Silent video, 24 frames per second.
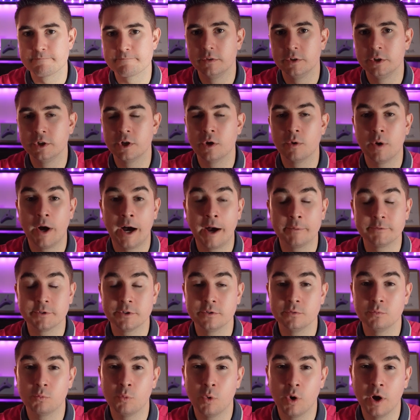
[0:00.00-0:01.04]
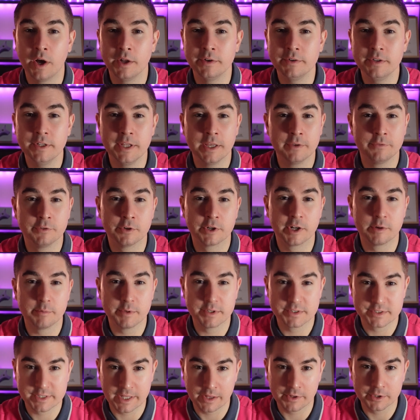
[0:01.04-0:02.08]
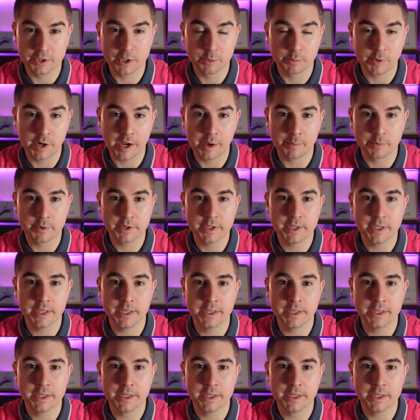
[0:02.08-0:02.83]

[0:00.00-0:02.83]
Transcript: you know, option one, if you're gonna be selling your property,